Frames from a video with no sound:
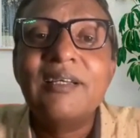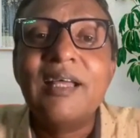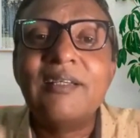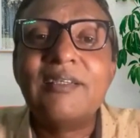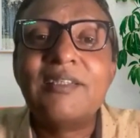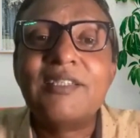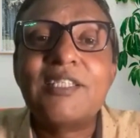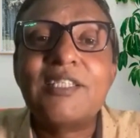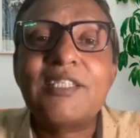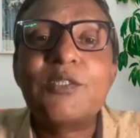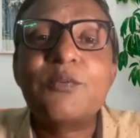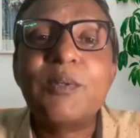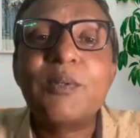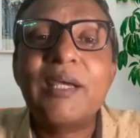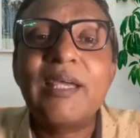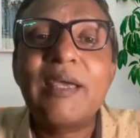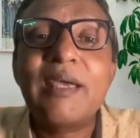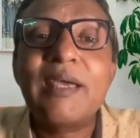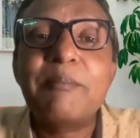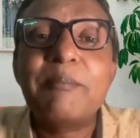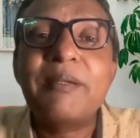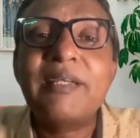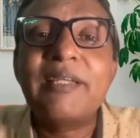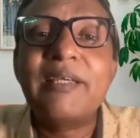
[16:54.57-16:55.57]
And this is why
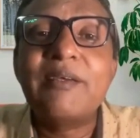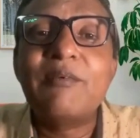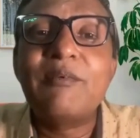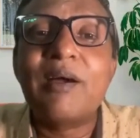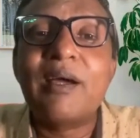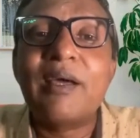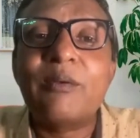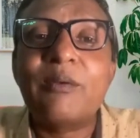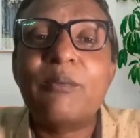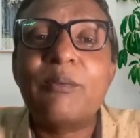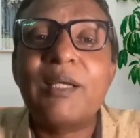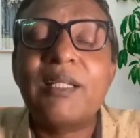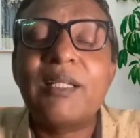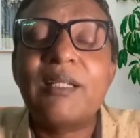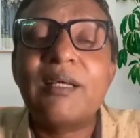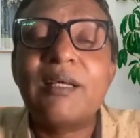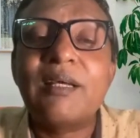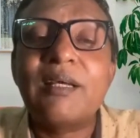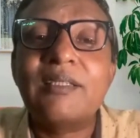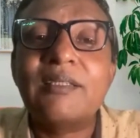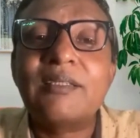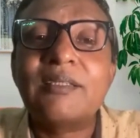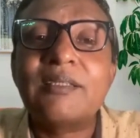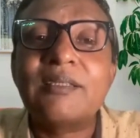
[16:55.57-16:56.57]
I believe
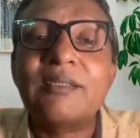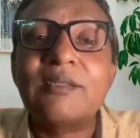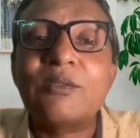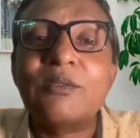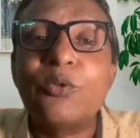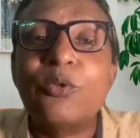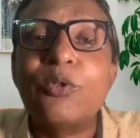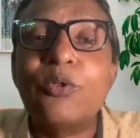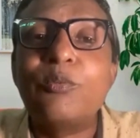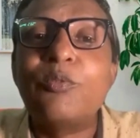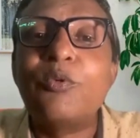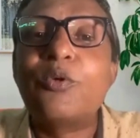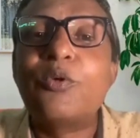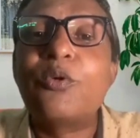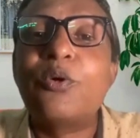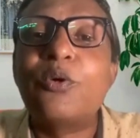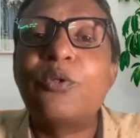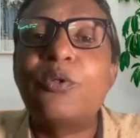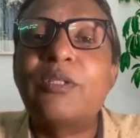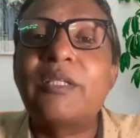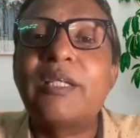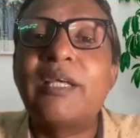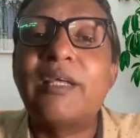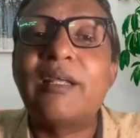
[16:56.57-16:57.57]
Ayurveda is Guru
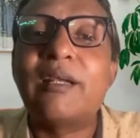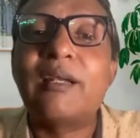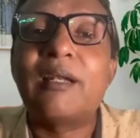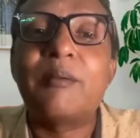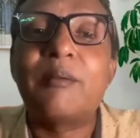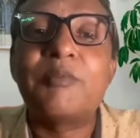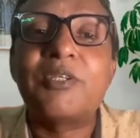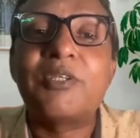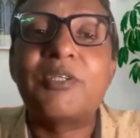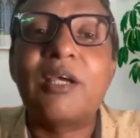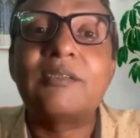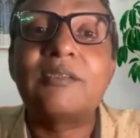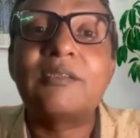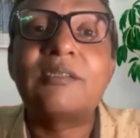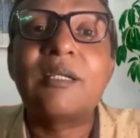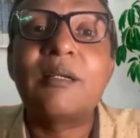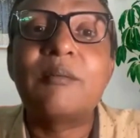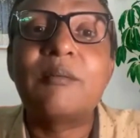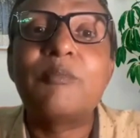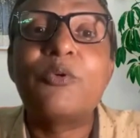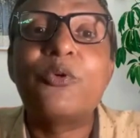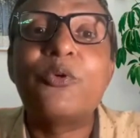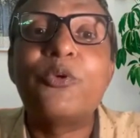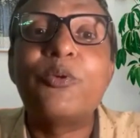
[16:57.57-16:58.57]
Mukhodgirnam,
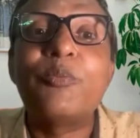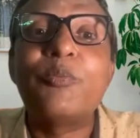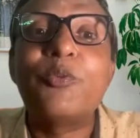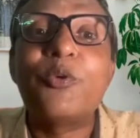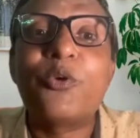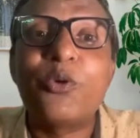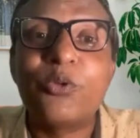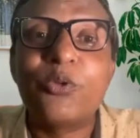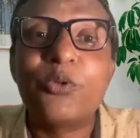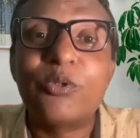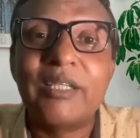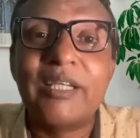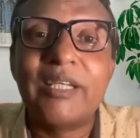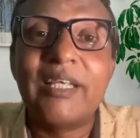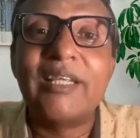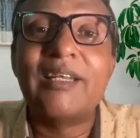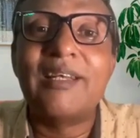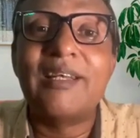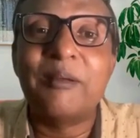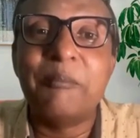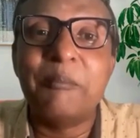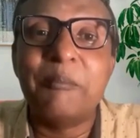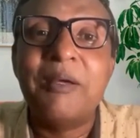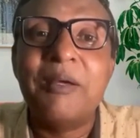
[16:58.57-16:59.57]
Shastram Guru
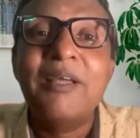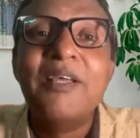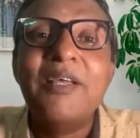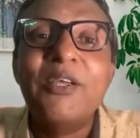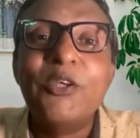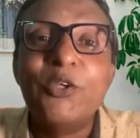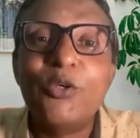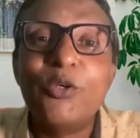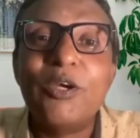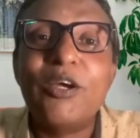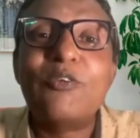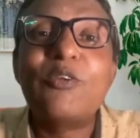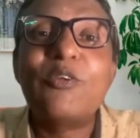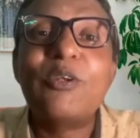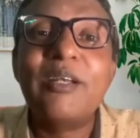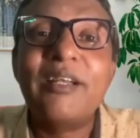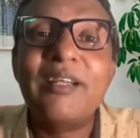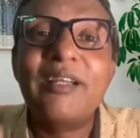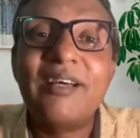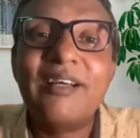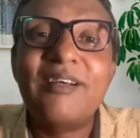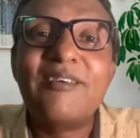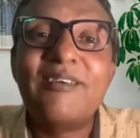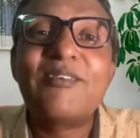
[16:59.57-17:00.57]
Mukhodgirnam. You have to
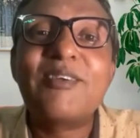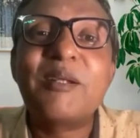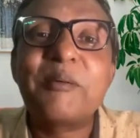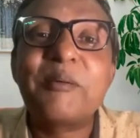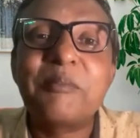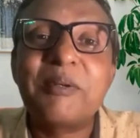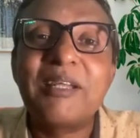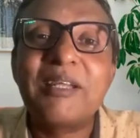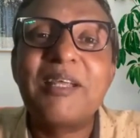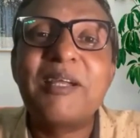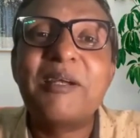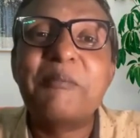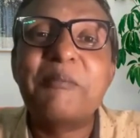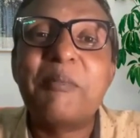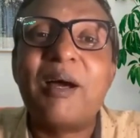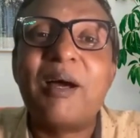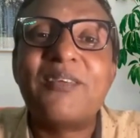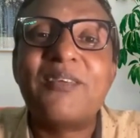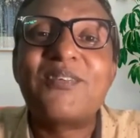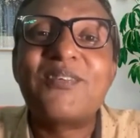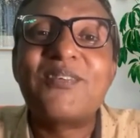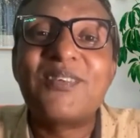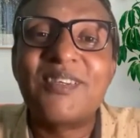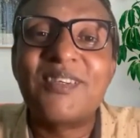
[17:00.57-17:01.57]
learn from real
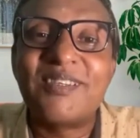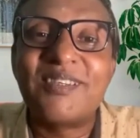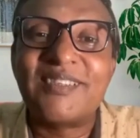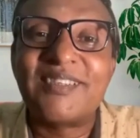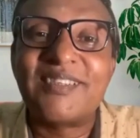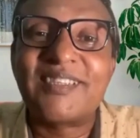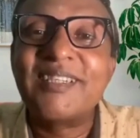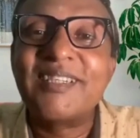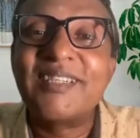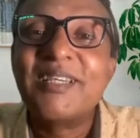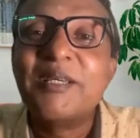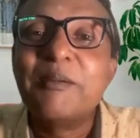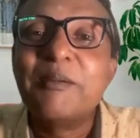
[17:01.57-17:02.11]
masters,